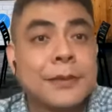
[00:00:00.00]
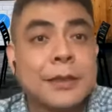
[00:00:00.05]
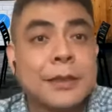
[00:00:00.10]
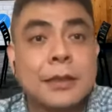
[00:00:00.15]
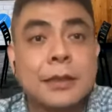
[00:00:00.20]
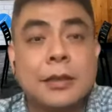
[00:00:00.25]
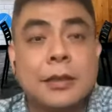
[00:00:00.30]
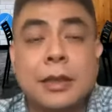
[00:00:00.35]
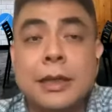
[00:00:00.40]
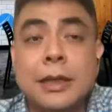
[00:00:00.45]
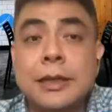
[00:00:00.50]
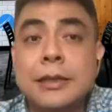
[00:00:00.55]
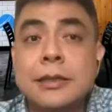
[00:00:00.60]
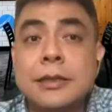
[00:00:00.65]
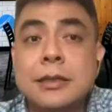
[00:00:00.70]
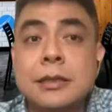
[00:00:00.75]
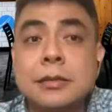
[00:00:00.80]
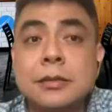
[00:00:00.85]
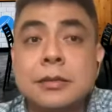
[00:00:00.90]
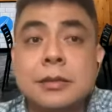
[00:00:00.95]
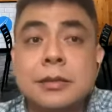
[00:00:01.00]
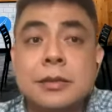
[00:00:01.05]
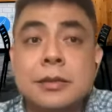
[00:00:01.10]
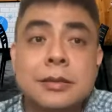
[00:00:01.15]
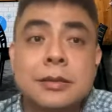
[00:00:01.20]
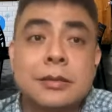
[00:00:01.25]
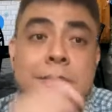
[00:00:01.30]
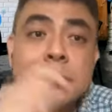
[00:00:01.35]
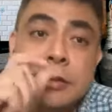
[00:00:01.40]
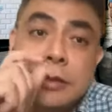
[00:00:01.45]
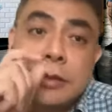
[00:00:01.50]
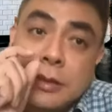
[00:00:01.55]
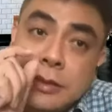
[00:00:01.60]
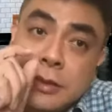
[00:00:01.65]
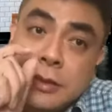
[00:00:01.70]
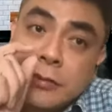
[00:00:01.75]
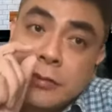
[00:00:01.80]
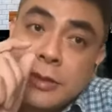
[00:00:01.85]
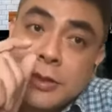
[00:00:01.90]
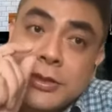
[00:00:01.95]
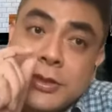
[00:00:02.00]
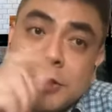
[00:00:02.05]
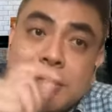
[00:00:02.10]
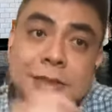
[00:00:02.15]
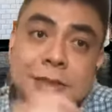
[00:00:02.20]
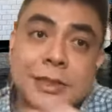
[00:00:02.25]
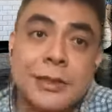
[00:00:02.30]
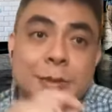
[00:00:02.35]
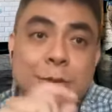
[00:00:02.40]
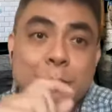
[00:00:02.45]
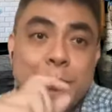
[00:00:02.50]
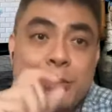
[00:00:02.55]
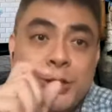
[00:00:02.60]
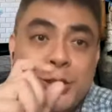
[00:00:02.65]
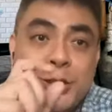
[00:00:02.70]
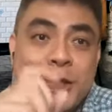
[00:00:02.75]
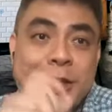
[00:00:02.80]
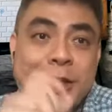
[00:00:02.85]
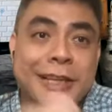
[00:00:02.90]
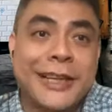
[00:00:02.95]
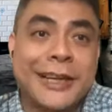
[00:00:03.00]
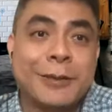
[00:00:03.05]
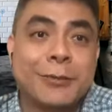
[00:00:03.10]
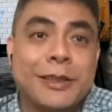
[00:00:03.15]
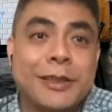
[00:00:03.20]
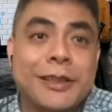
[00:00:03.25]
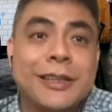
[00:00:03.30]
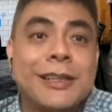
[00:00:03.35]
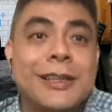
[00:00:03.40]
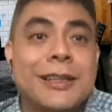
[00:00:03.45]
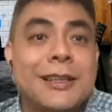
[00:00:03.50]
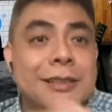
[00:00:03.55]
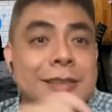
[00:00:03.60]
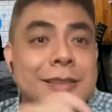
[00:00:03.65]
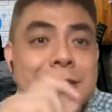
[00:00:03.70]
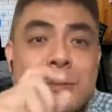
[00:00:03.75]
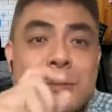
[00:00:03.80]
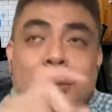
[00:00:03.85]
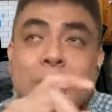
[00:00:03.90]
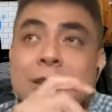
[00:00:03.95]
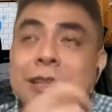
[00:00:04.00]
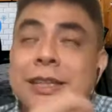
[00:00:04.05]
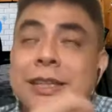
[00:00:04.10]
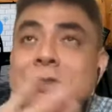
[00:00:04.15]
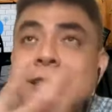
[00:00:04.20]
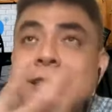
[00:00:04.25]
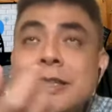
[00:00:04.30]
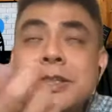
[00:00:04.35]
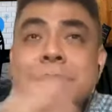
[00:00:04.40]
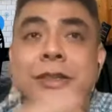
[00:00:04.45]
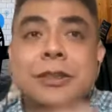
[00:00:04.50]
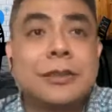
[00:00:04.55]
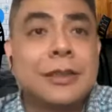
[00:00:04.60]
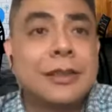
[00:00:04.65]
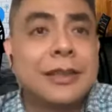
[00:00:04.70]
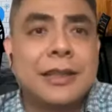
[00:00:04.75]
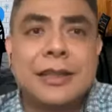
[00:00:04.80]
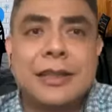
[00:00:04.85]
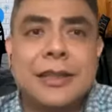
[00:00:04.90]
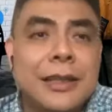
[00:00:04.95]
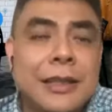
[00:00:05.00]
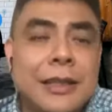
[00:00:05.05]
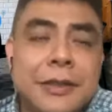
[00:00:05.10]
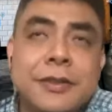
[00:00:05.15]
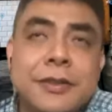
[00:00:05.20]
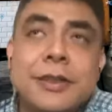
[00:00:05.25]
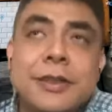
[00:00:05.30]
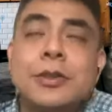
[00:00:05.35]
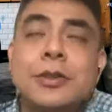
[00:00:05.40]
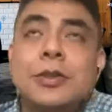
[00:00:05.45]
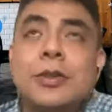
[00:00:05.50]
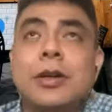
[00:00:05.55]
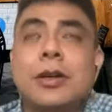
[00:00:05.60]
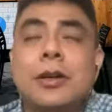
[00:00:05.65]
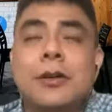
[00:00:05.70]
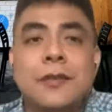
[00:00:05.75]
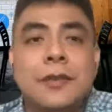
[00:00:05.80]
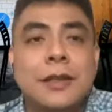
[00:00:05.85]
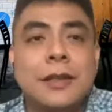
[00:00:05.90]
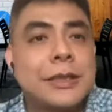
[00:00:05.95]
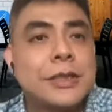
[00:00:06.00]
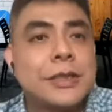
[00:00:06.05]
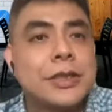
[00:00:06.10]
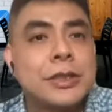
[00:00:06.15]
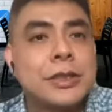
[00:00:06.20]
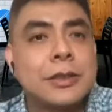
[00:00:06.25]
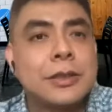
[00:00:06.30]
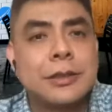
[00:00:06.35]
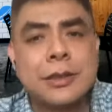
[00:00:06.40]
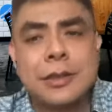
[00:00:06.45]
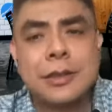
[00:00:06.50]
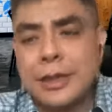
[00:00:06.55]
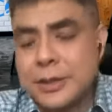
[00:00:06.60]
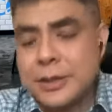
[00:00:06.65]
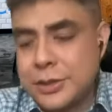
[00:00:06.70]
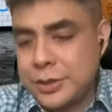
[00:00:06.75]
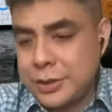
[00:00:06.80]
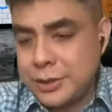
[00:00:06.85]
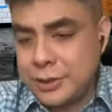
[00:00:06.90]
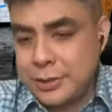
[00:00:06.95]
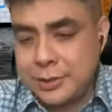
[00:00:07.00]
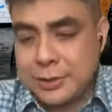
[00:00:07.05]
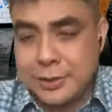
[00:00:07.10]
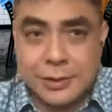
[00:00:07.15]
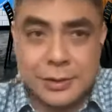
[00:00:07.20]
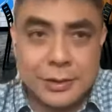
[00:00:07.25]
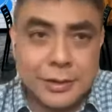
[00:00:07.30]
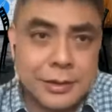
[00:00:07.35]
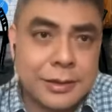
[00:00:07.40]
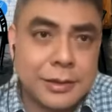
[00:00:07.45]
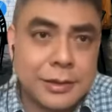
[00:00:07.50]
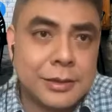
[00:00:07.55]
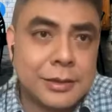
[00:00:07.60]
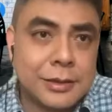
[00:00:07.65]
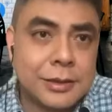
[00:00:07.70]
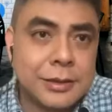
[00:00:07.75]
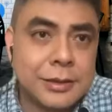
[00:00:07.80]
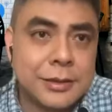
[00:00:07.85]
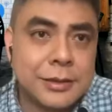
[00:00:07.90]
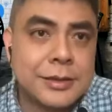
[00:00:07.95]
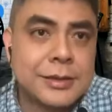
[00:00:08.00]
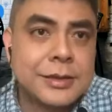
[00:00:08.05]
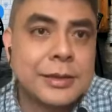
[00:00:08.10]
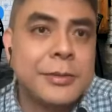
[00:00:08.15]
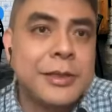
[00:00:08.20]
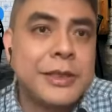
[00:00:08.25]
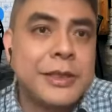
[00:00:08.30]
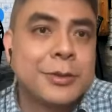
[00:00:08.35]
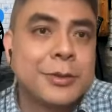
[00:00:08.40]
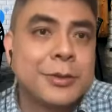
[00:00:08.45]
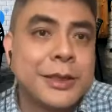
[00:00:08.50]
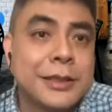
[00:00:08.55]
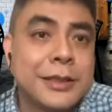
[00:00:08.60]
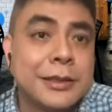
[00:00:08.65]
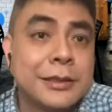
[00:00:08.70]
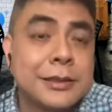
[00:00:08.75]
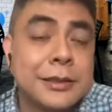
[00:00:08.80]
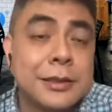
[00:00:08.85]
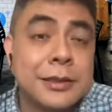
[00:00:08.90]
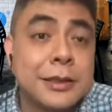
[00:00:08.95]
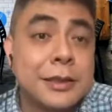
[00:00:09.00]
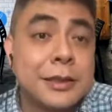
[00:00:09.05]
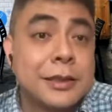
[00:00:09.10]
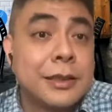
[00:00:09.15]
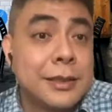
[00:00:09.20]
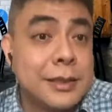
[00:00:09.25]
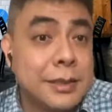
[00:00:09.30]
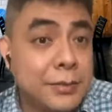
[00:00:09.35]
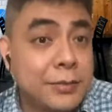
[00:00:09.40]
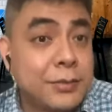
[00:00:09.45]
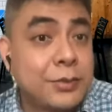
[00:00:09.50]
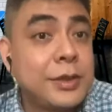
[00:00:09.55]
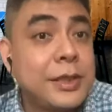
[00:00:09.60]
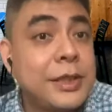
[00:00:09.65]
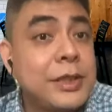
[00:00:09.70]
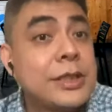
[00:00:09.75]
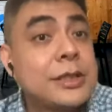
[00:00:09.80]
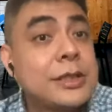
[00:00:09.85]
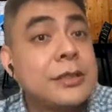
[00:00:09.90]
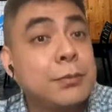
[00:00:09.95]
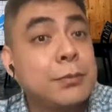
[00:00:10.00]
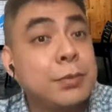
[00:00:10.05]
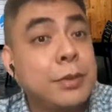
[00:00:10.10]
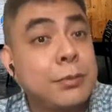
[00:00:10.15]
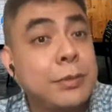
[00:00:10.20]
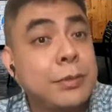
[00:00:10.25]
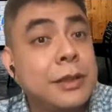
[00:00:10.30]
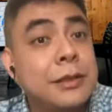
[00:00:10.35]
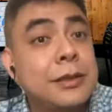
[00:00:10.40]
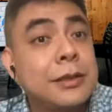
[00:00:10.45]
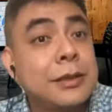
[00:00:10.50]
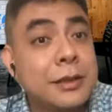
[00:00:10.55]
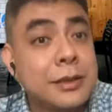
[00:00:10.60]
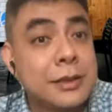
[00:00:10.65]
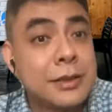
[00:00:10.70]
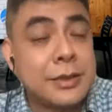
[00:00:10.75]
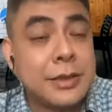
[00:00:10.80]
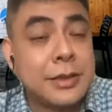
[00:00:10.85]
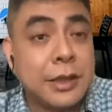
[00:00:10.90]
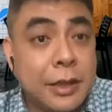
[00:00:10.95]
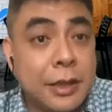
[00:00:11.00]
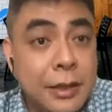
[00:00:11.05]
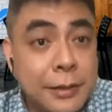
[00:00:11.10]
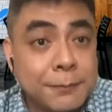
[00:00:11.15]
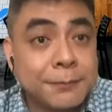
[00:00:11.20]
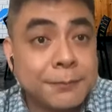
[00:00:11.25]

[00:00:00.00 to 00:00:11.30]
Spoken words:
All right. So the question is how you bridge that gap, right? Some organization, right? I even know of large system integrators as of today just implemented a CRM.